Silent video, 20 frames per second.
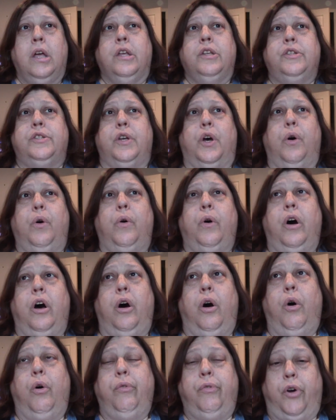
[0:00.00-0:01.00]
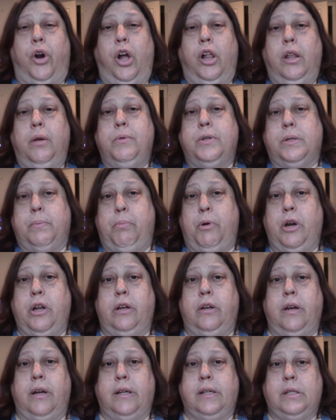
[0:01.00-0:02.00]
So overall, it was a pretty
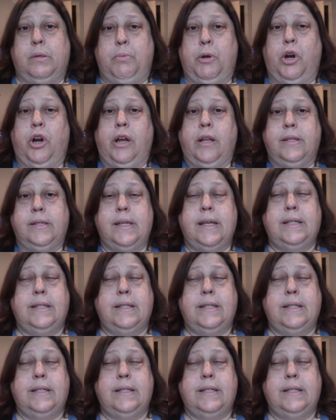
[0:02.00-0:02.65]
good experience.